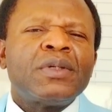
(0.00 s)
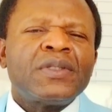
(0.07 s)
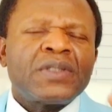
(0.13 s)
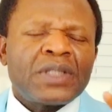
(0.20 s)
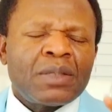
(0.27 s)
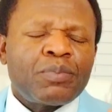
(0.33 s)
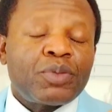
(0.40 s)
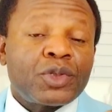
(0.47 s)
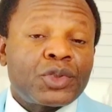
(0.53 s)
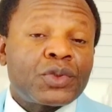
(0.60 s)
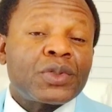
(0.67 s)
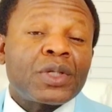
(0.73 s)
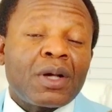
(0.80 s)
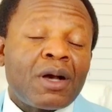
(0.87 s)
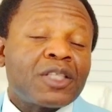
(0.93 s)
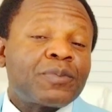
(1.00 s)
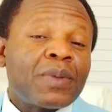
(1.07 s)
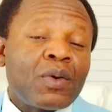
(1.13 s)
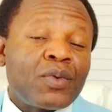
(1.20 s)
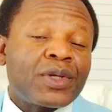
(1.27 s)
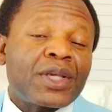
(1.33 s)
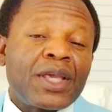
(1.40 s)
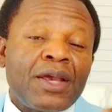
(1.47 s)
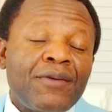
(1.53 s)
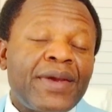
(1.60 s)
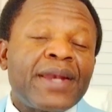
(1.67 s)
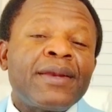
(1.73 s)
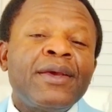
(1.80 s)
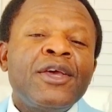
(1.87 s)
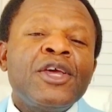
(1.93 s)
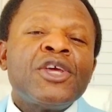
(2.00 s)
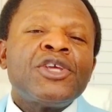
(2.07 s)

Simple Truth Gospel with Kyrian,